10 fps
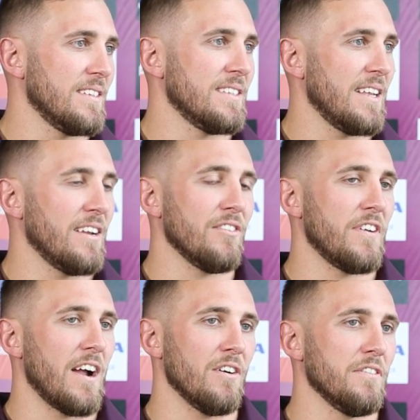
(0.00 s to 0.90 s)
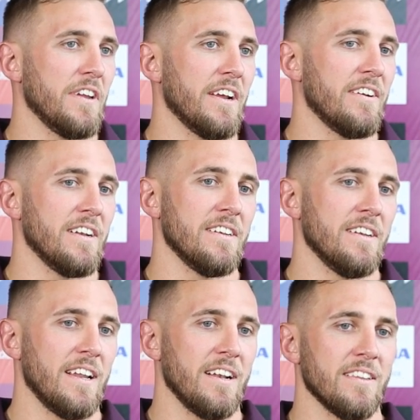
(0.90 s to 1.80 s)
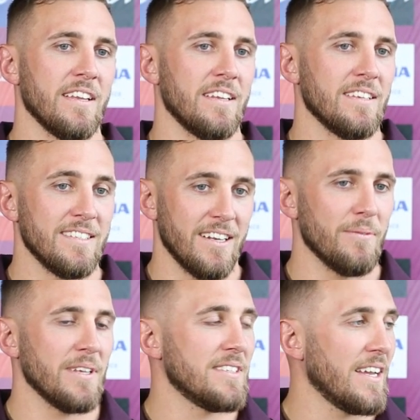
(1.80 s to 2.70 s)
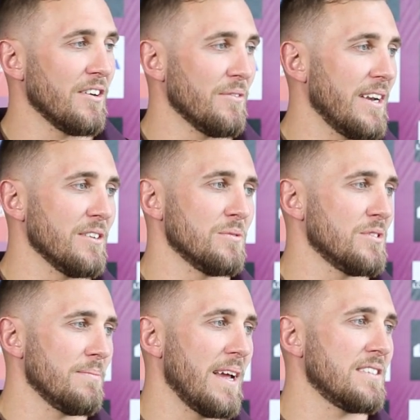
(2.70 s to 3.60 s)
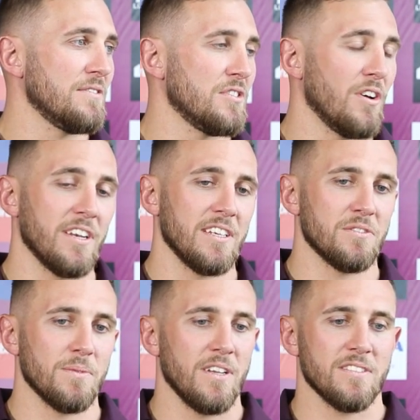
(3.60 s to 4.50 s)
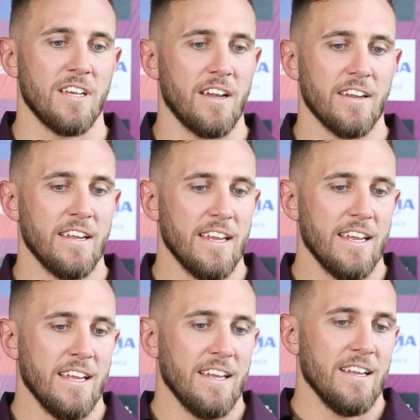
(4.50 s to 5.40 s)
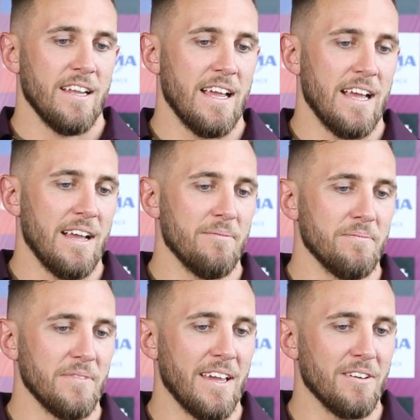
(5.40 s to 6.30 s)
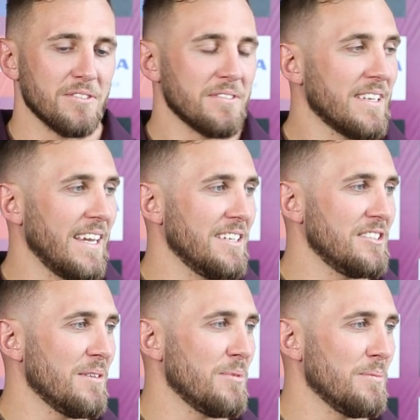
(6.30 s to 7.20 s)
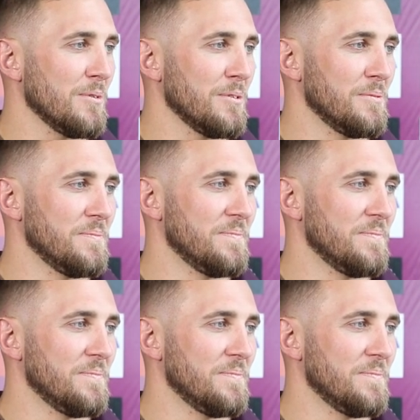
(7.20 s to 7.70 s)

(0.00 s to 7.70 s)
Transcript: they're not far off here. And I think, once they got Reynolds, was a massive signing as well. So, I was keen to jump on board.